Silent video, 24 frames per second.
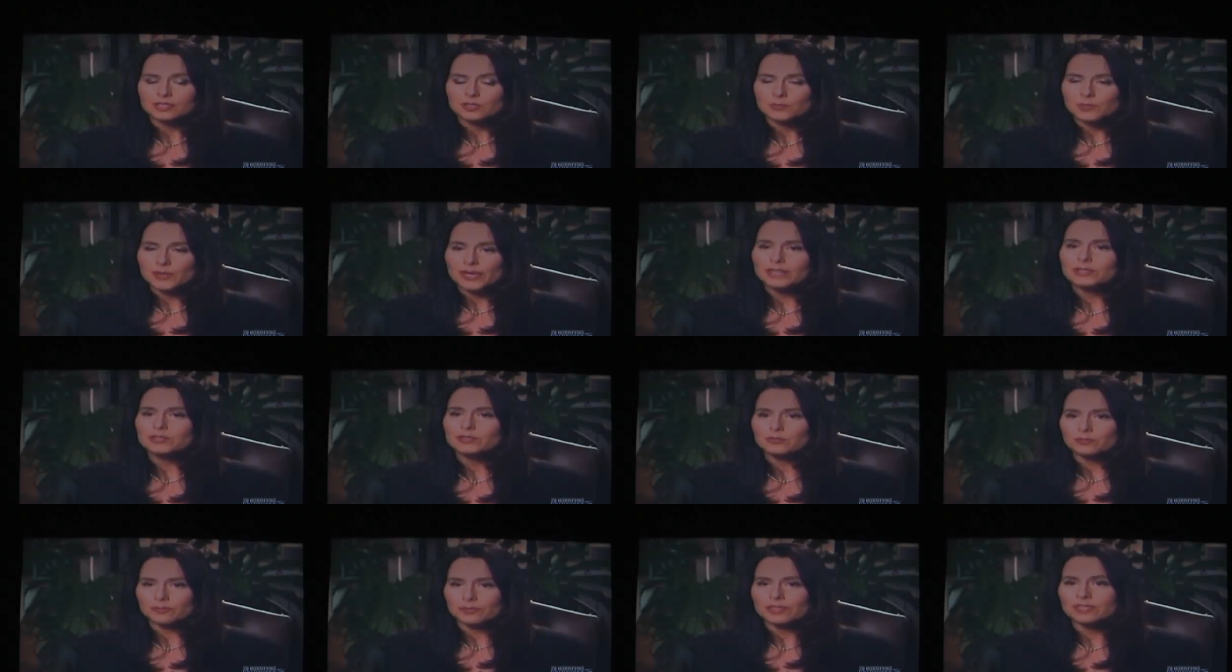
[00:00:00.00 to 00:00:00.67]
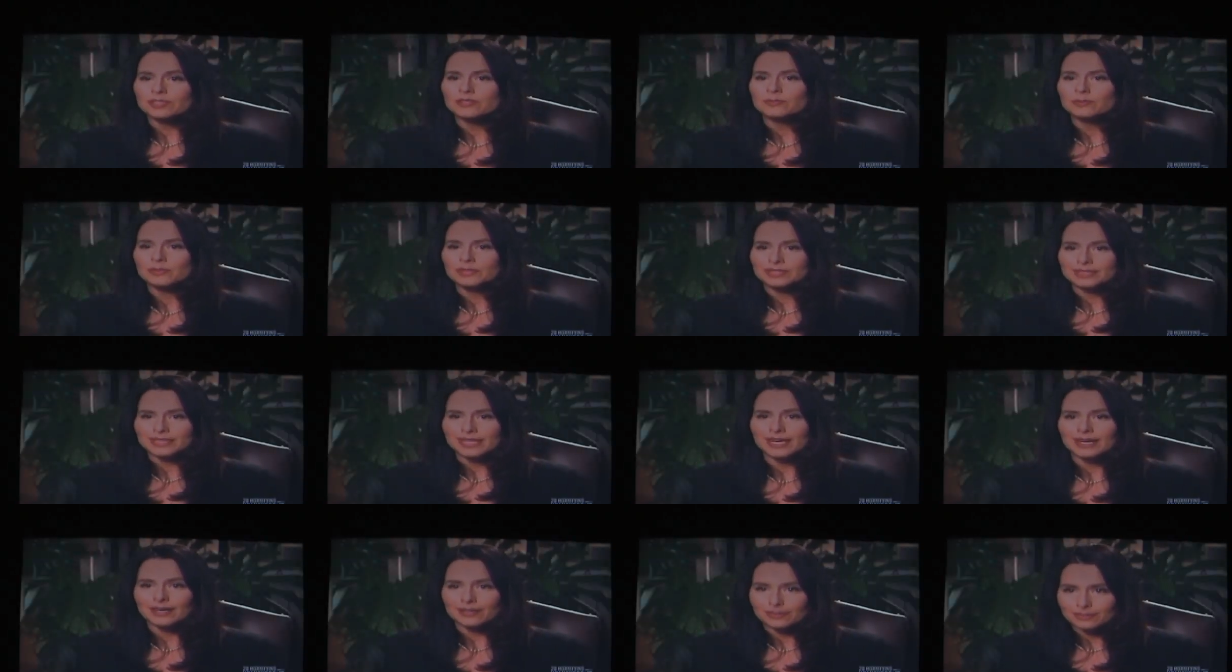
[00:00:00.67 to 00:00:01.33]
the specter of reasonable
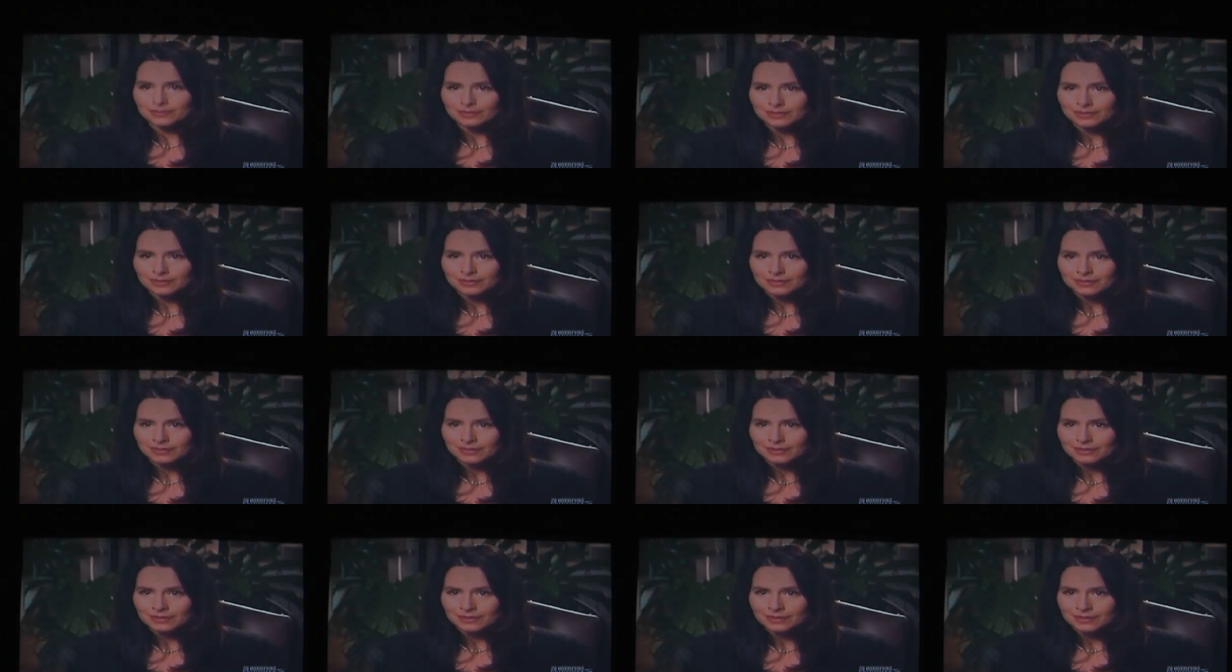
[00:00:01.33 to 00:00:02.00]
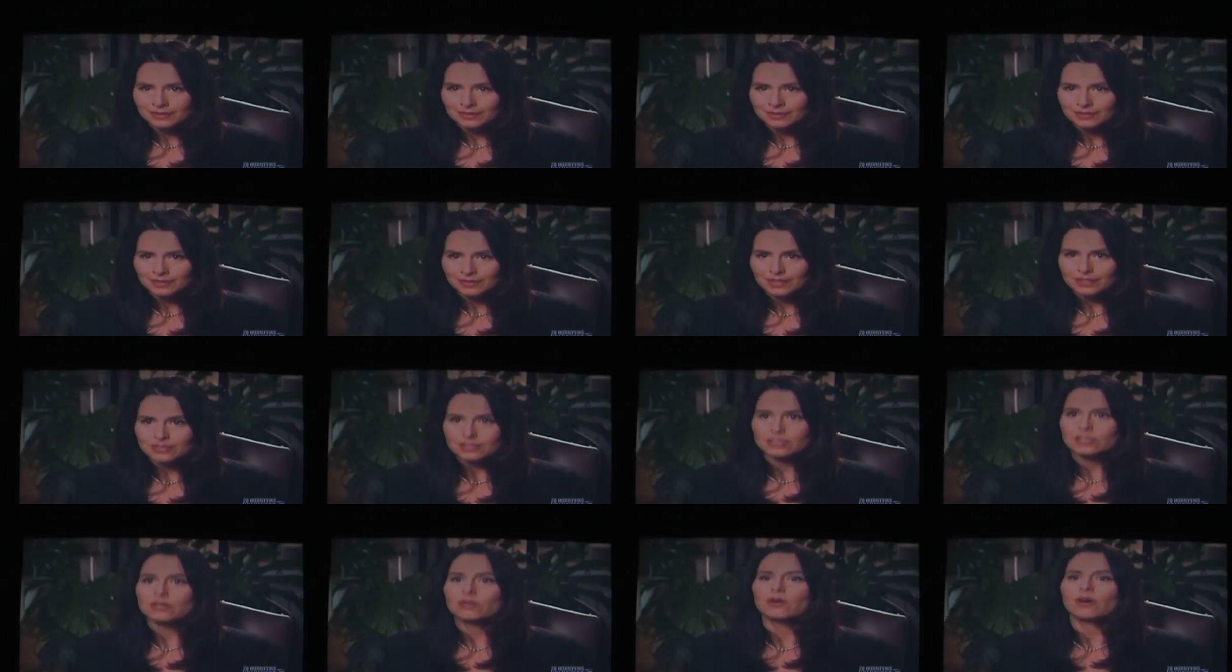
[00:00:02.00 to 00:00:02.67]
doubt
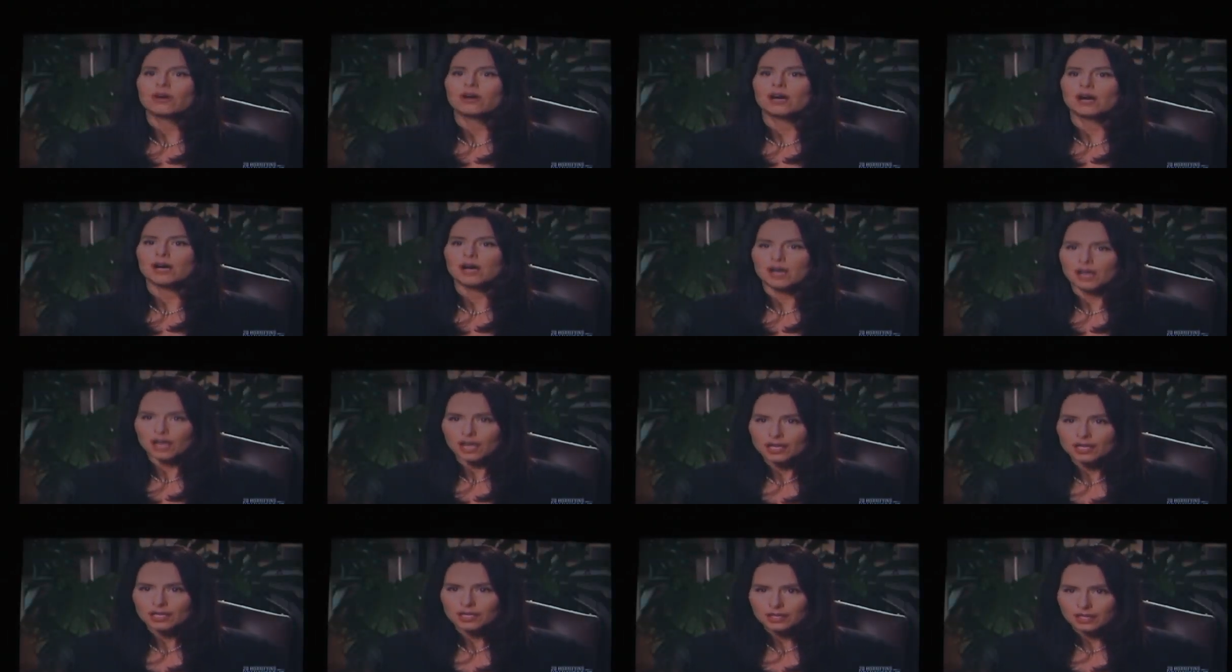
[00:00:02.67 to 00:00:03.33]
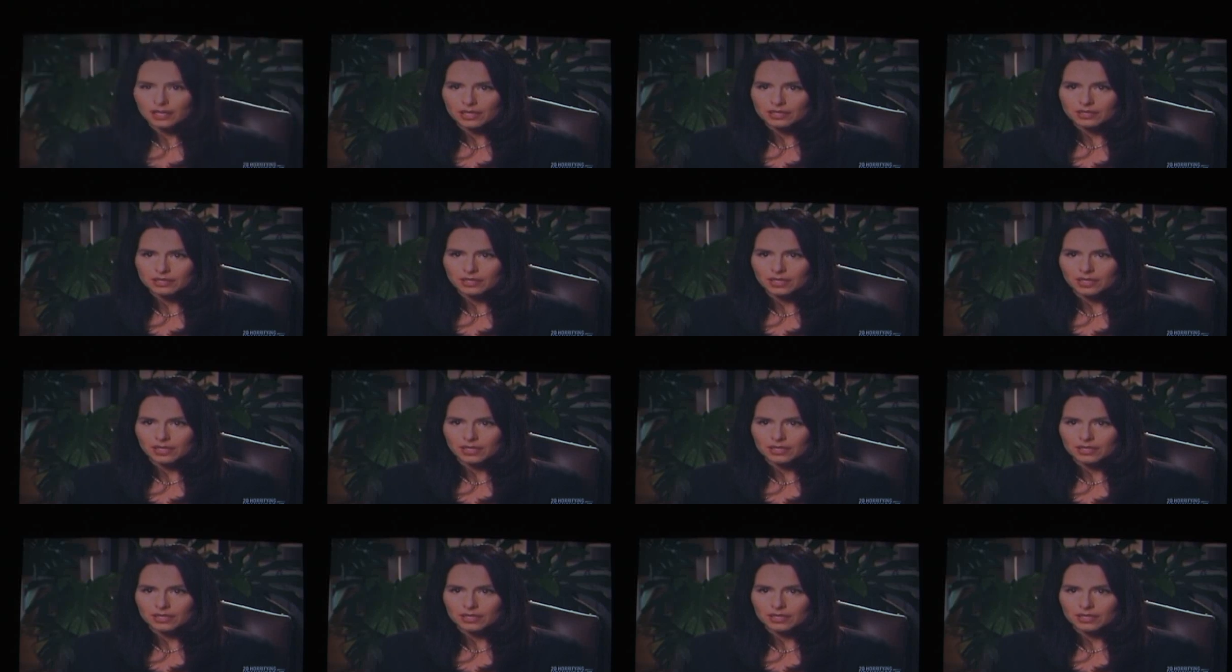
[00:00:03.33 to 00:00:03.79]
is so high in that